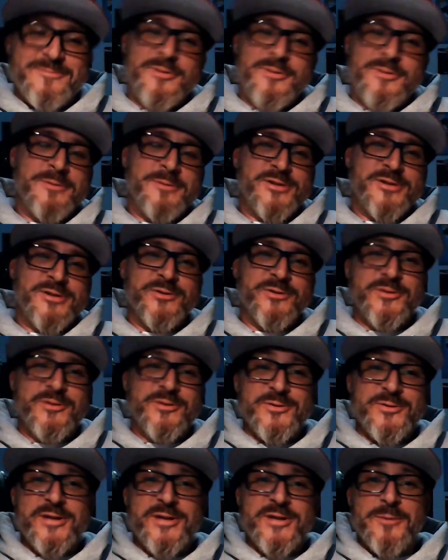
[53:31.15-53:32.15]
pretty much told
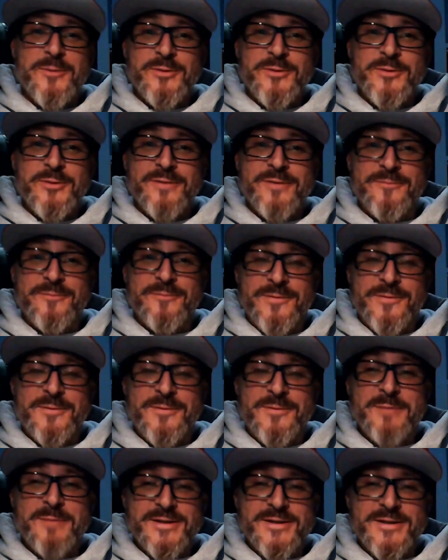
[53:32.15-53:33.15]
the dude, tell him he'll give him
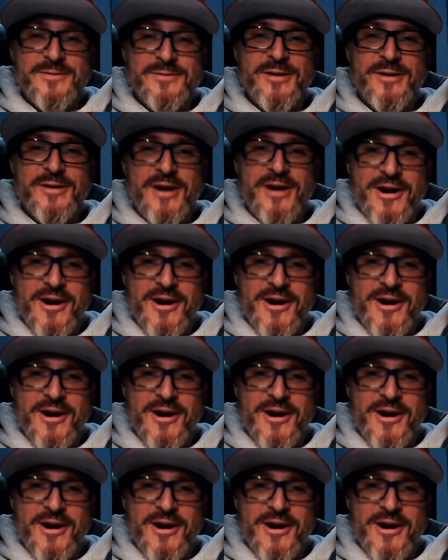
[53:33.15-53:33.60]
$50 for the